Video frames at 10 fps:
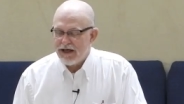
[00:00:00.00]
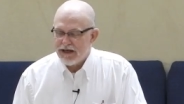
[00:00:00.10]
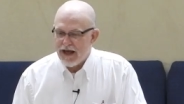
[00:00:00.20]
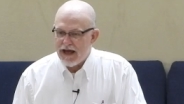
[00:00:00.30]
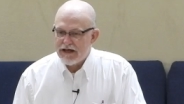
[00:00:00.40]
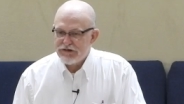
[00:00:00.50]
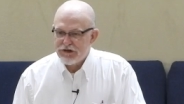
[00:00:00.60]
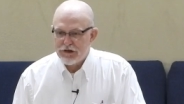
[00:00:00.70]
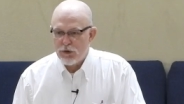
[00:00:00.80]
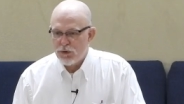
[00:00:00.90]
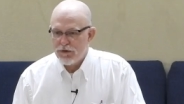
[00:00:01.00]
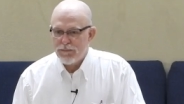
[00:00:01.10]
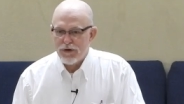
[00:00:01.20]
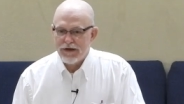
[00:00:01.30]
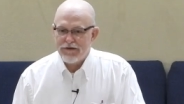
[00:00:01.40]
And ask the Lord to
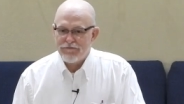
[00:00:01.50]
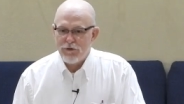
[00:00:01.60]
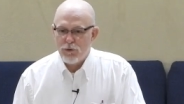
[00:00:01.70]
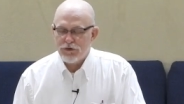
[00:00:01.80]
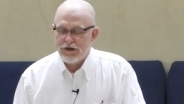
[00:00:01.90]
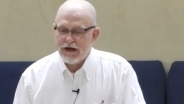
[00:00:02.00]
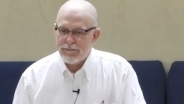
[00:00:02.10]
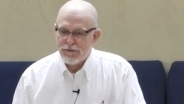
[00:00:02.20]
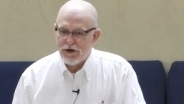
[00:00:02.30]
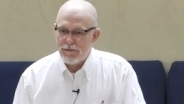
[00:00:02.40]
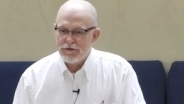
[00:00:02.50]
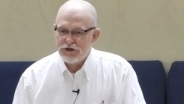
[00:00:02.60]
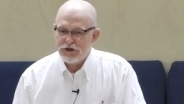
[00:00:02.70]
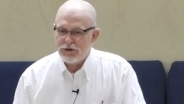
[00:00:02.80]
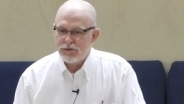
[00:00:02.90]
bring it forth, and I
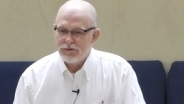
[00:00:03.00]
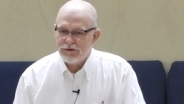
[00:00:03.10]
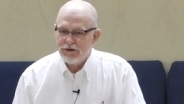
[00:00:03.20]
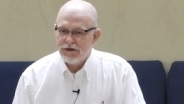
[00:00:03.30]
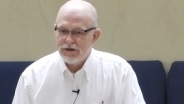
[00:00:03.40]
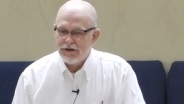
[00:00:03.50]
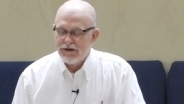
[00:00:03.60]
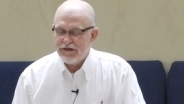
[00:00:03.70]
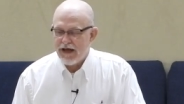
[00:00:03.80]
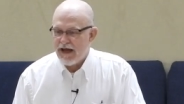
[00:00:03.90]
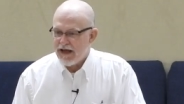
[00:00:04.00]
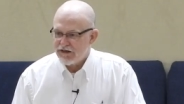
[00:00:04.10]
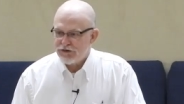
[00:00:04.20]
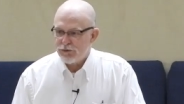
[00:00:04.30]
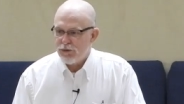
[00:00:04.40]
promise you, the
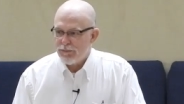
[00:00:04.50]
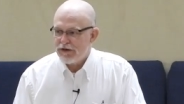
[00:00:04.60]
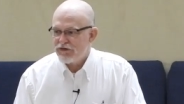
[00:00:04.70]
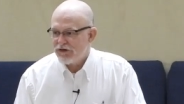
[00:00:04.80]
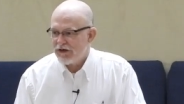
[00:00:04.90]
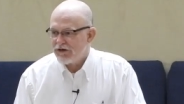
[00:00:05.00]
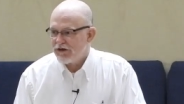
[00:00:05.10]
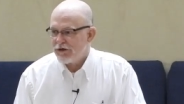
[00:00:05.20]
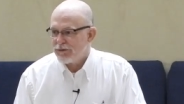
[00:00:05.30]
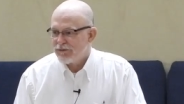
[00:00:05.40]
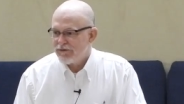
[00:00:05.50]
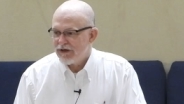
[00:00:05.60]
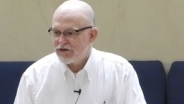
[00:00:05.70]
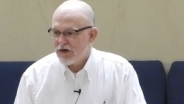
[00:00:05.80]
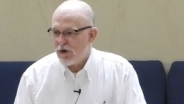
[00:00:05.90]
answer will be sent to you.
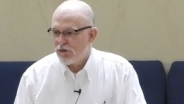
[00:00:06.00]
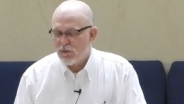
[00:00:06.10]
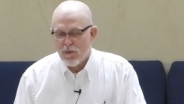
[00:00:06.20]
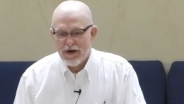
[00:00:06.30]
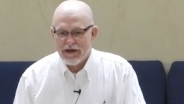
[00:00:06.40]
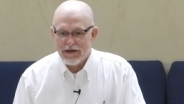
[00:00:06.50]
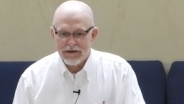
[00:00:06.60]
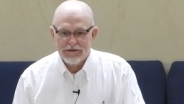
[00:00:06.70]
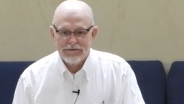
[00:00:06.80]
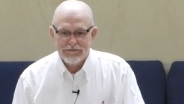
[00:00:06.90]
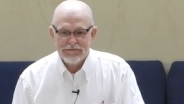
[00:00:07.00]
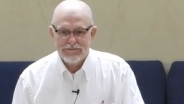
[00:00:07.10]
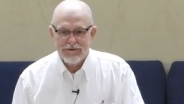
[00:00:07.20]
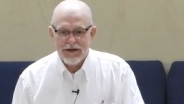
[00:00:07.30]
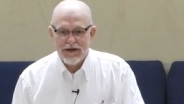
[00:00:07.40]
It's on the way.
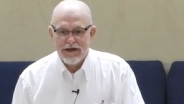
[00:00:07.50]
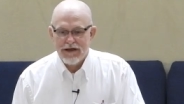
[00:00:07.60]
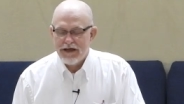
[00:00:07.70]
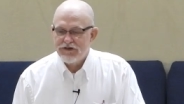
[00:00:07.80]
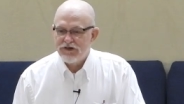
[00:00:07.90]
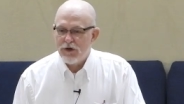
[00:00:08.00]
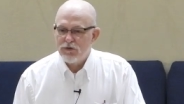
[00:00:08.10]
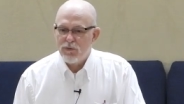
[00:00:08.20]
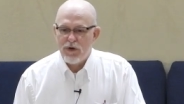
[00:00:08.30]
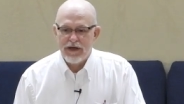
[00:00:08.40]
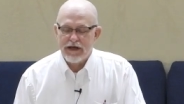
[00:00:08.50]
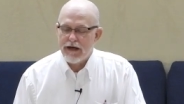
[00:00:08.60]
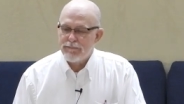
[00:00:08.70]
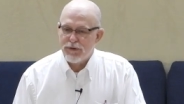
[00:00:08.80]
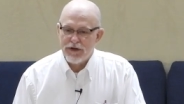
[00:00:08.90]
It's on the way, and
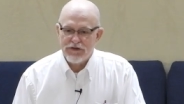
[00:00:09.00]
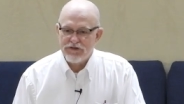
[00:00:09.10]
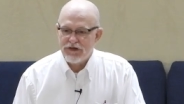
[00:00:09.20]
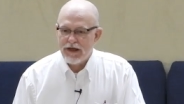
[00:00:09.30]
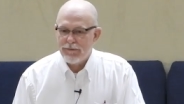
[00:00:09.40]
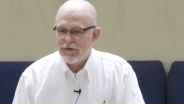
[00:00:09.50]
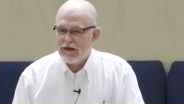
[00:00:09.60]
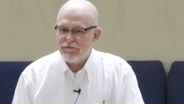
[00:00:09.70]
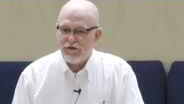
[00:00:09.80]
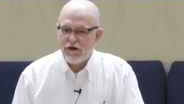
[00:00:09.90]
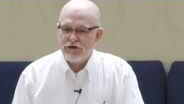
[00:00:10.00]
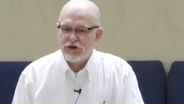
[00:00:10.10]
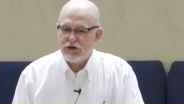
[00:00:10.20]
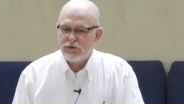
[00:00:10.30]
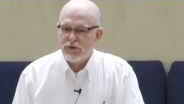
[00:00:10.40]
I pray the same thing for our
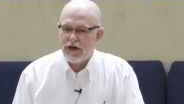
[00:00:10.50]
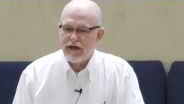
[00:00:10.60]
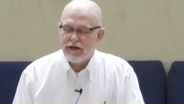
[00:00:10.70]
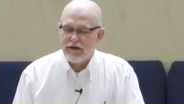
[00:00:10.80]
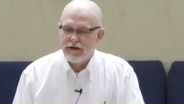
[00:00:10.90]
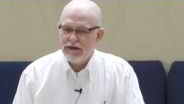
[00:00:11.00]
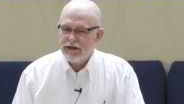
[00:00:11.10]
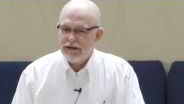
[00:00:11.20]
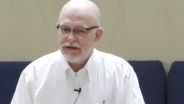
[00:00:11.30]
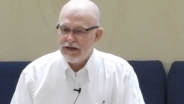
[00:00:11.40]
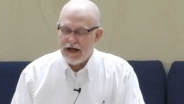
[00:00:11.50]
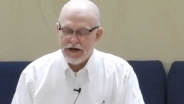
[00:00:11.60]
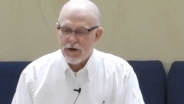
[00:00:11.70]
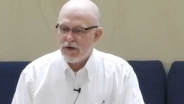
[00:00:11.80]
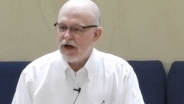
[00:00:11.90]
church right here. I
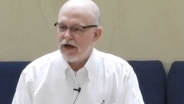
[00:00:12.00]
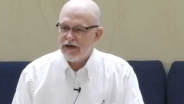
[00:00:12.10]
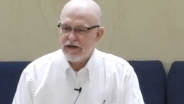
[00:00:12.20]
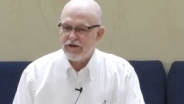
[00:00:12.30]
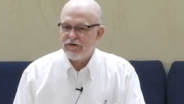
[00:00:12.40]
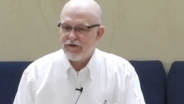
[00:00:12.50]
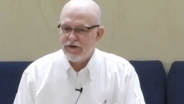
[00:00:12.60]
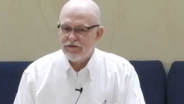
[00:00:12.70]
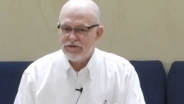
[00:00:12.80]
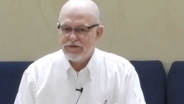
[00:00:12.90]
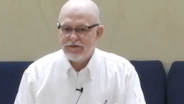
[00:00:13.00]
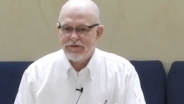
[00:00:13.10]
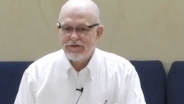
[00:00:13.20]
know God hears us.